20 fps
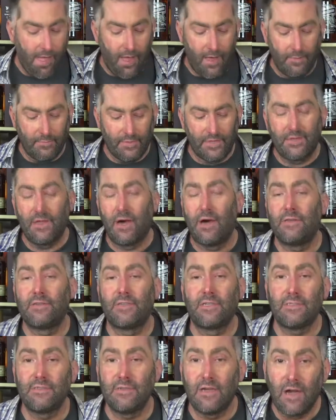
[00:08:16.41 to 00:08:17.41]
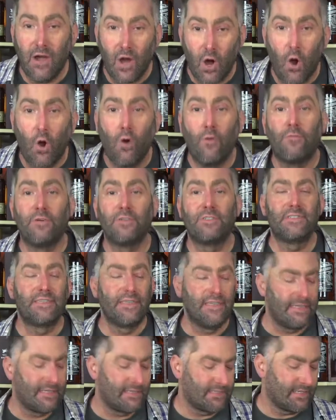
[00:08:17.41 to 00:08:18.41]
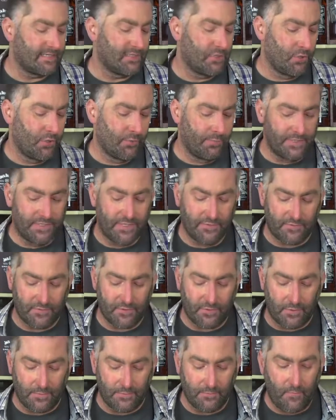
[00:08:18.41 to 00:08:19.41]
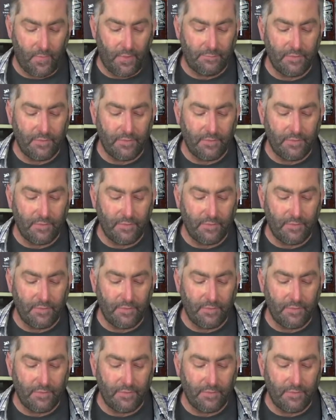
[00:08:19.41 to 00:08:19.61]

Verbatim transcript: uh, but not overseas. That's a little bit difficult.